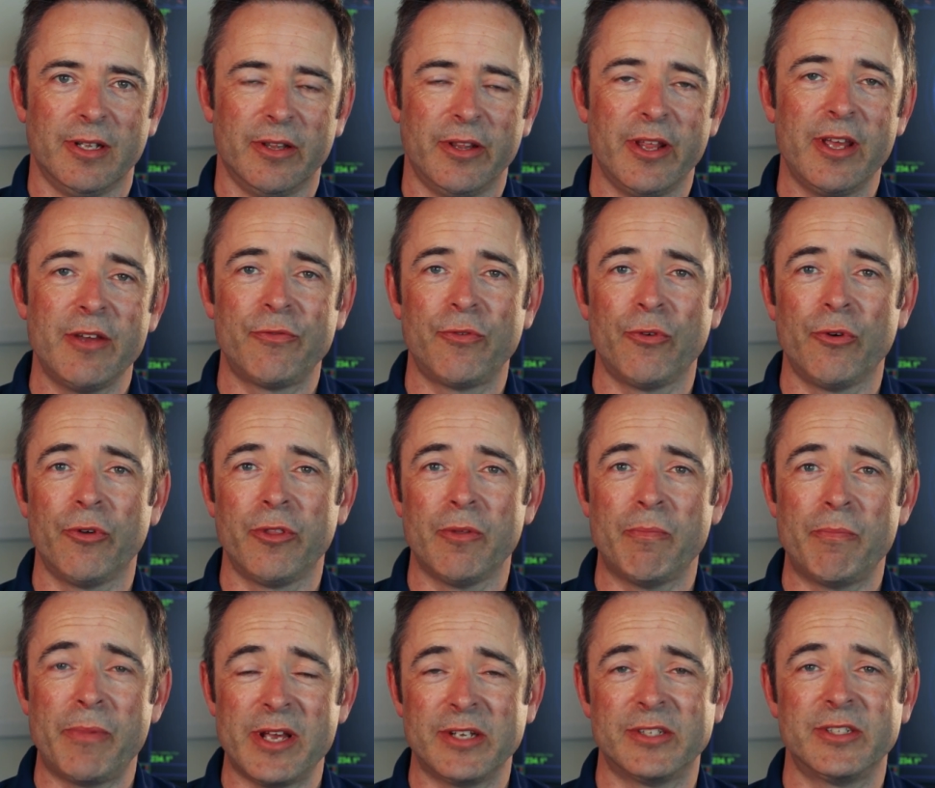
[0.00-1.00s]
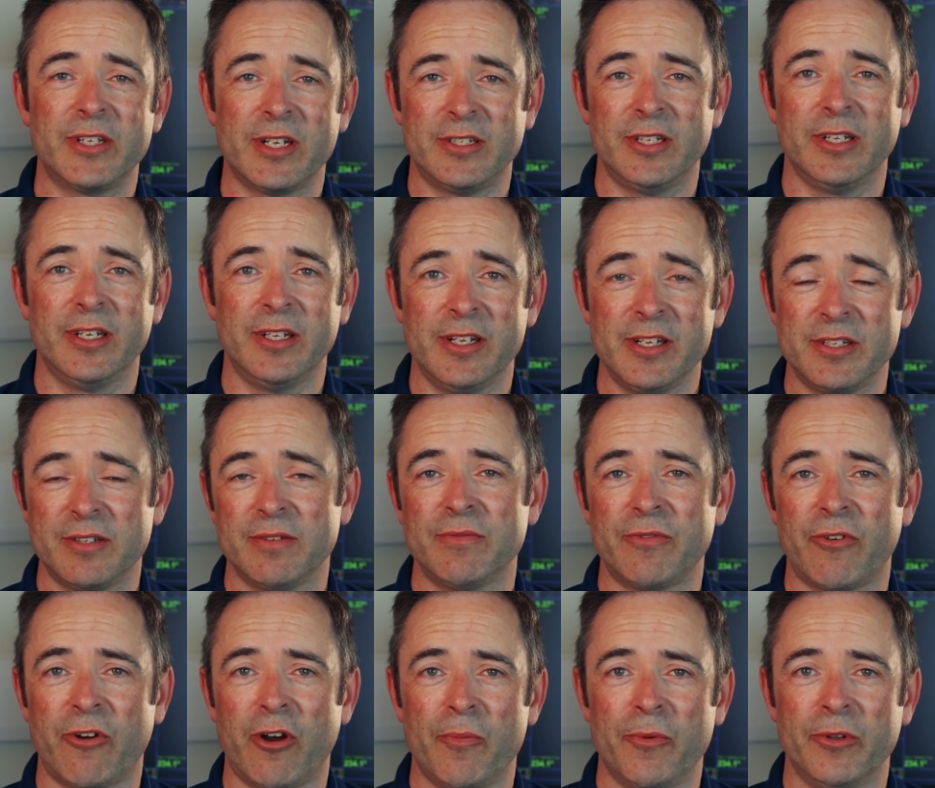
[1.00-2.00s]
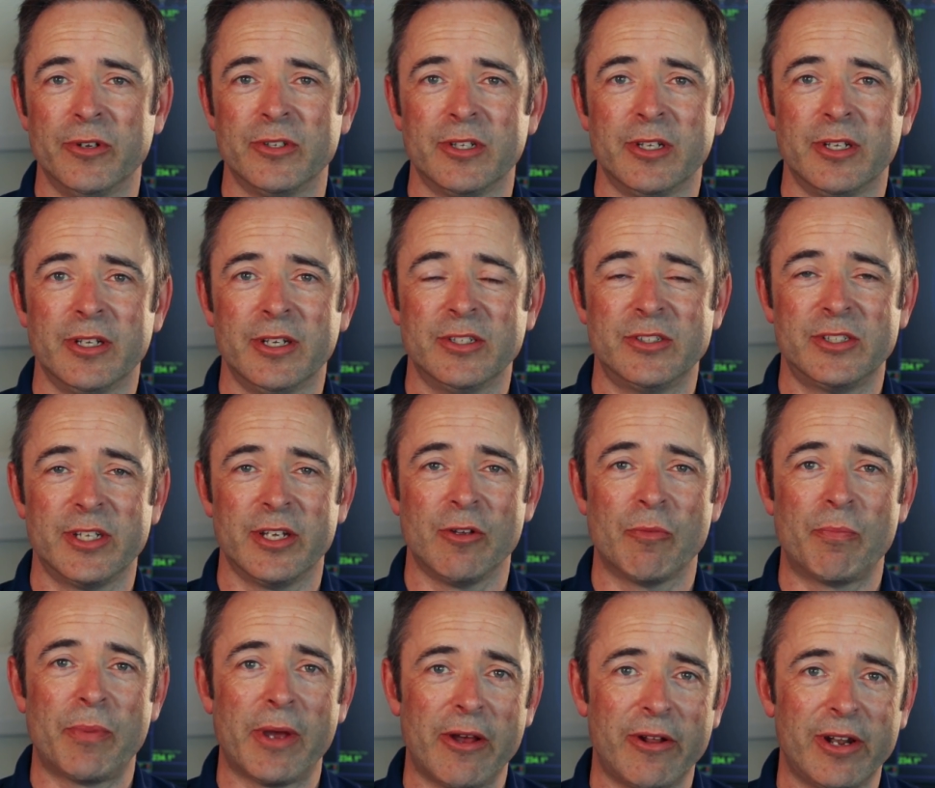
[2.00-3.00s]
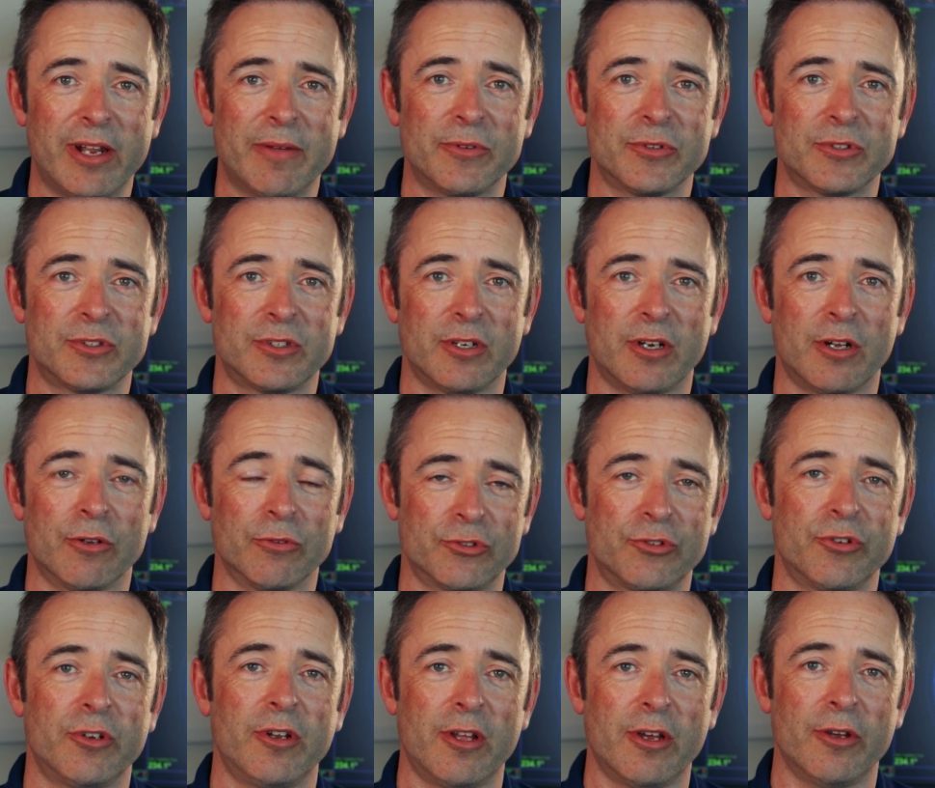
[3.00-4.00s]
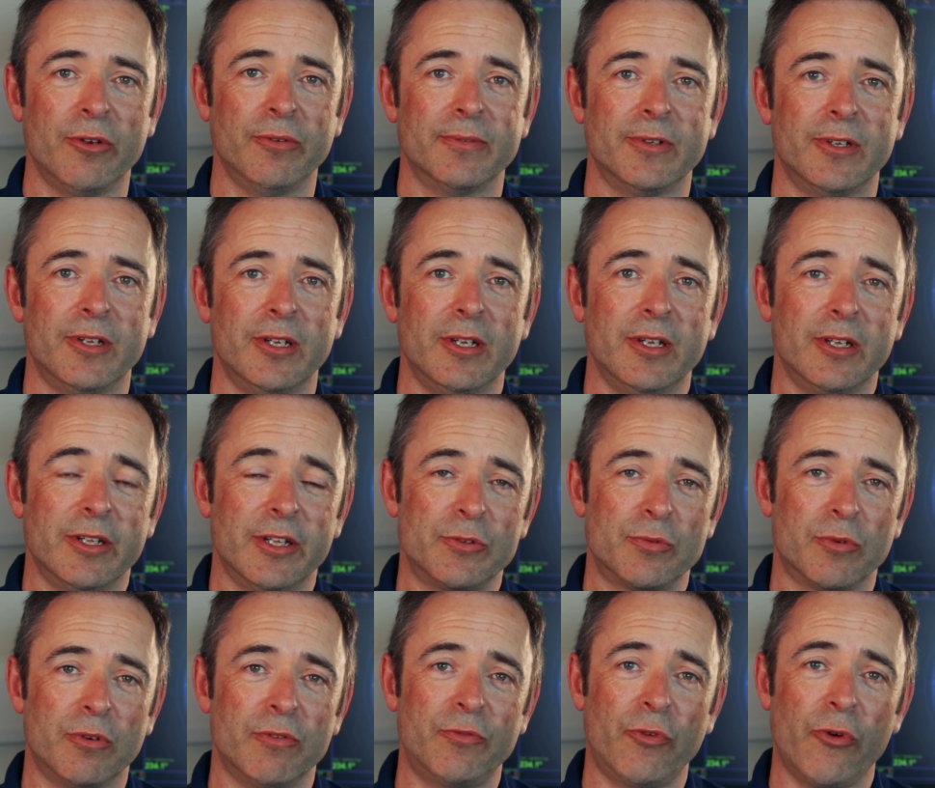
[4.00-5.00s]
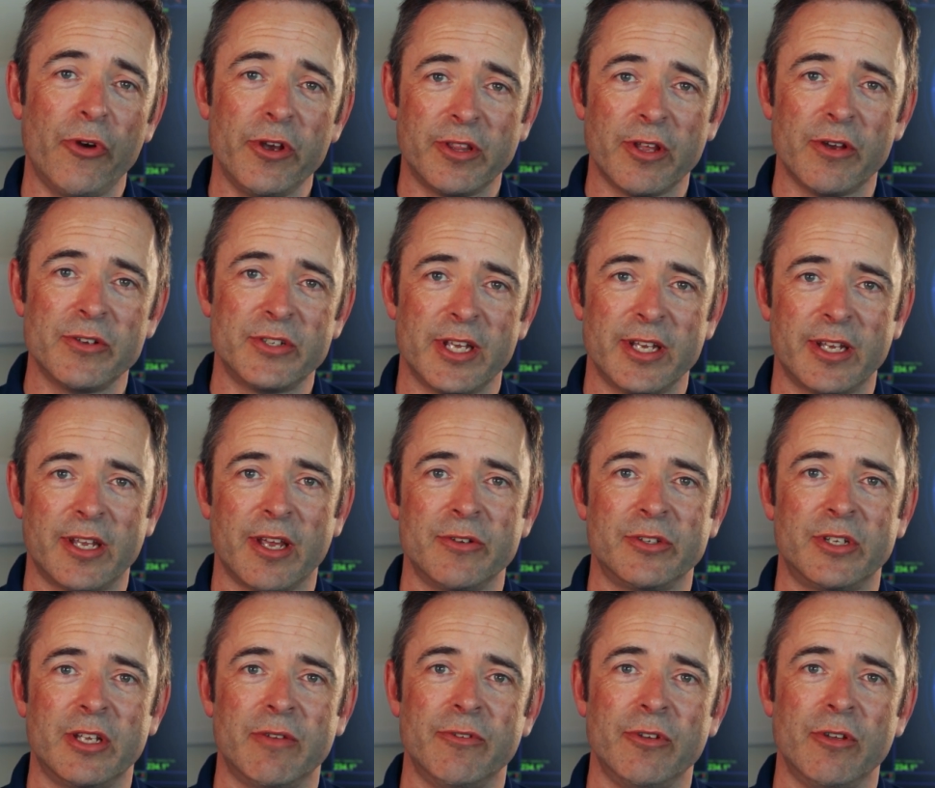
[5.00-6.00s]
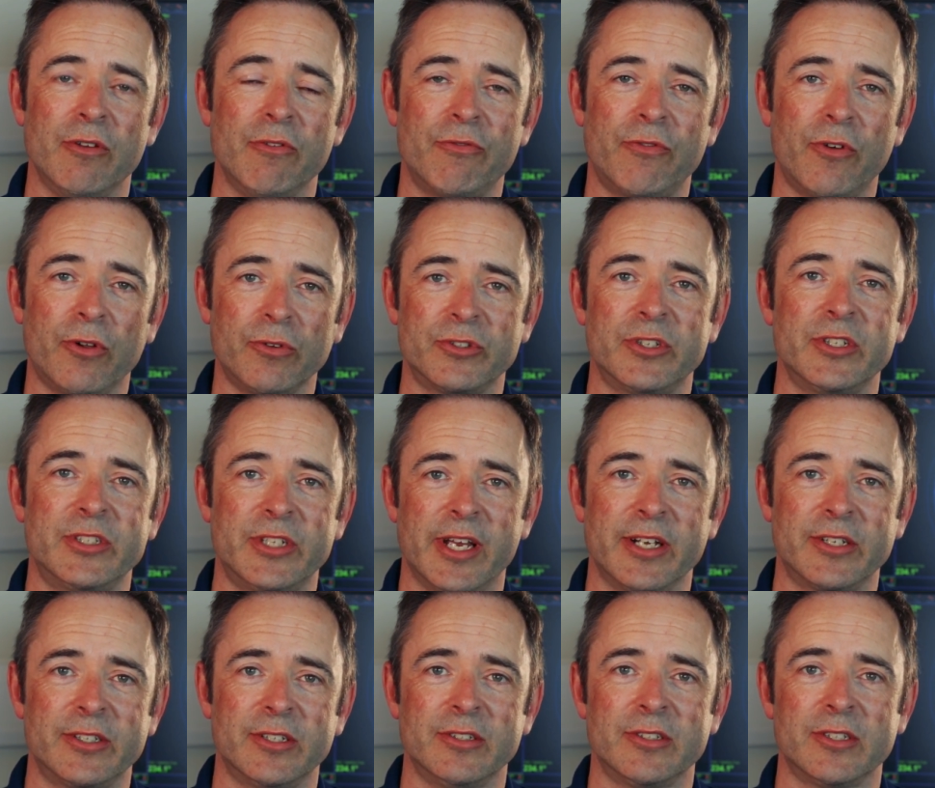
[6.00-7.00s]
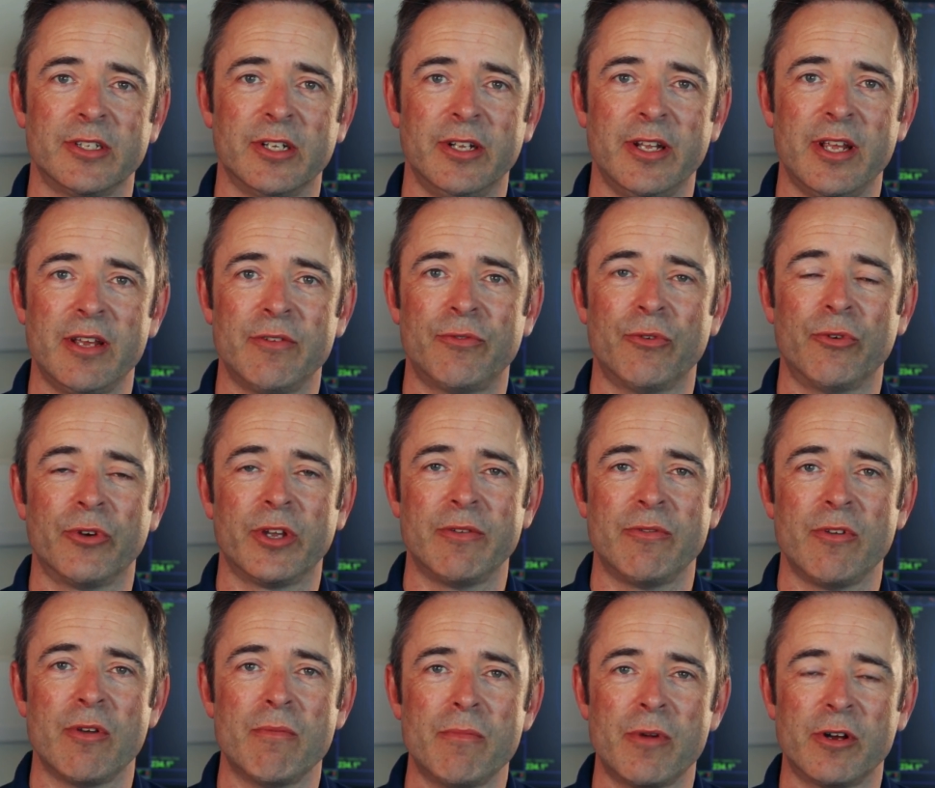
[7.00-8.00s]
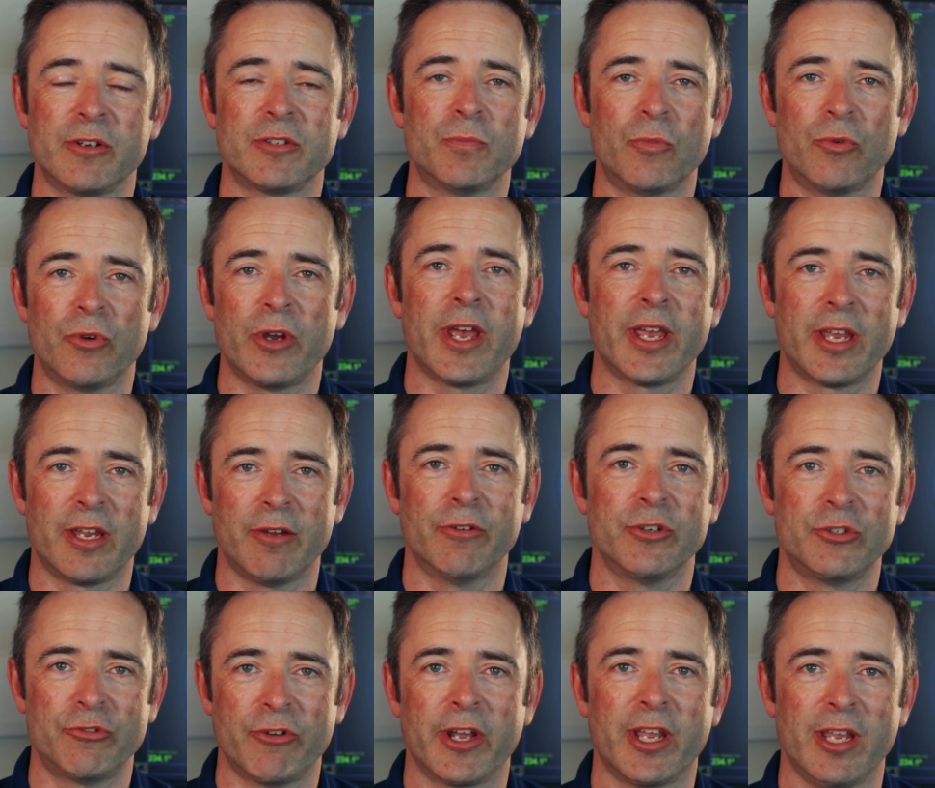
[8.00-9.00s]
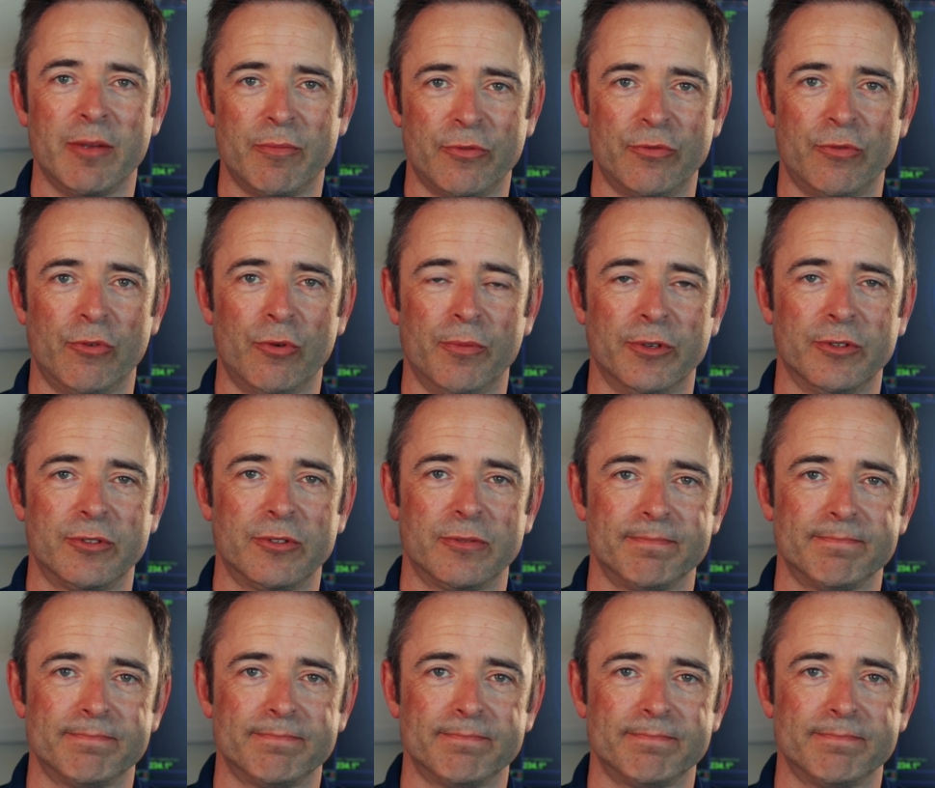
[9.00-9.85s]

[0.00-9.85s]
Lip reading: Therefore, the best setting in this environment is set your power levels to ultra low. This will avoid those echoes giving you false detections and therefore give you a much more accurate tracking performance.